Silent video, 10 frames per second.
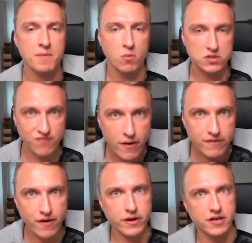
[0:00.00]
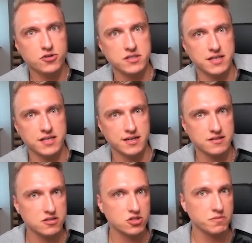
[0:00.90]
What's very, very interesting
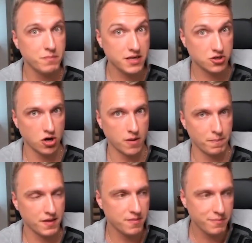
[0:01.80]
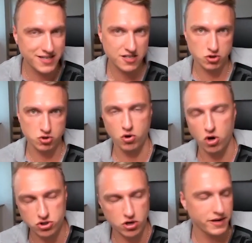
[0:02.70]
is the midterm, the mid to long
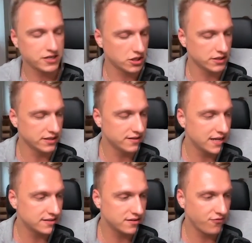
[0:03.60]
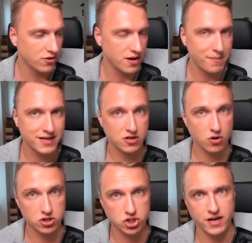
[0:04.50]
term, actually. That's the fundamental
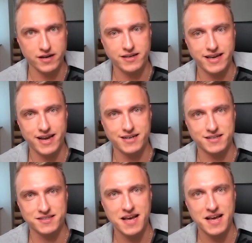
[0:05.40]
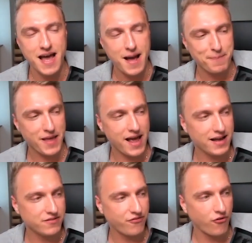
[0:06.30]
on-chain indicators.
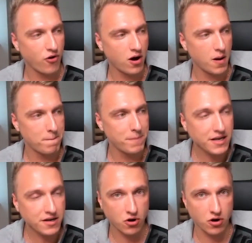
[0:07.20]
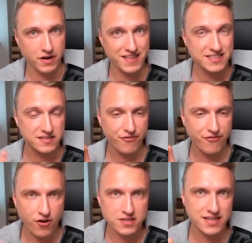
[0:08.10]
And for Bitcoin, that's the
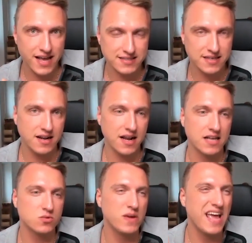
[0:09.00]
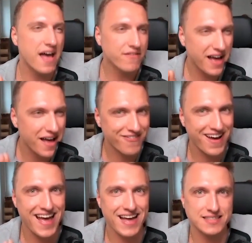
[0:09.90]
first asset class we ever
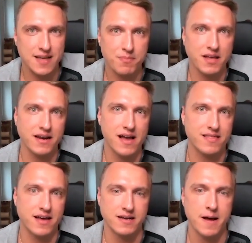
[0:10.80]
had something like that.